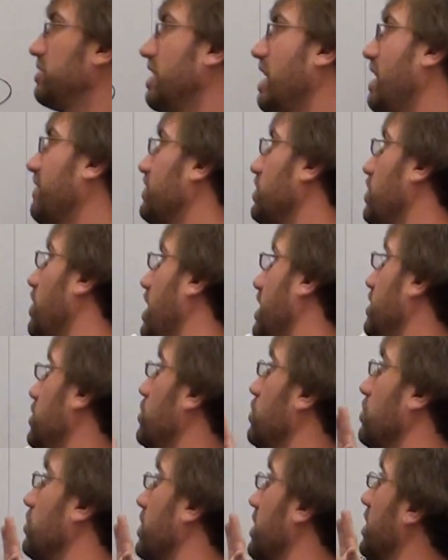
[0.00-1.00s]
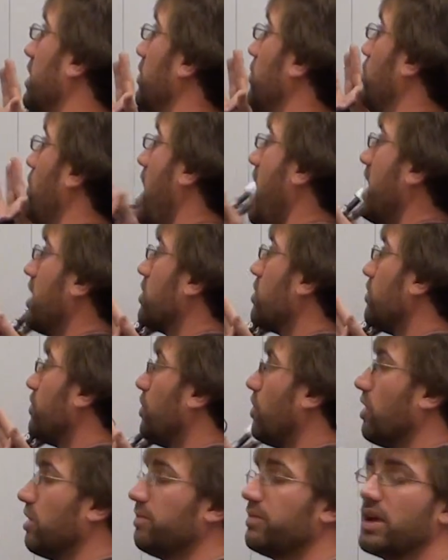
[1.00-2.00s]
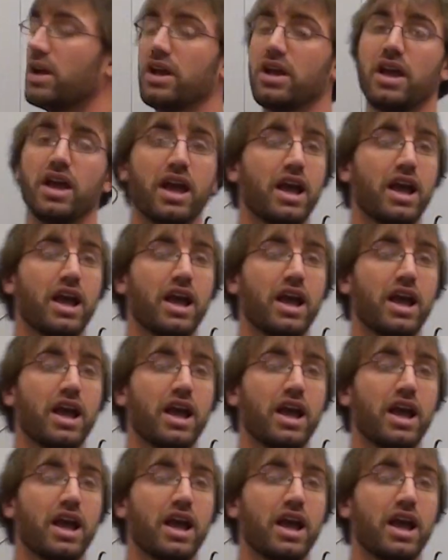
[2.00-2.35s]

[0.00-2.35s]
You have to know how to do it in radical form,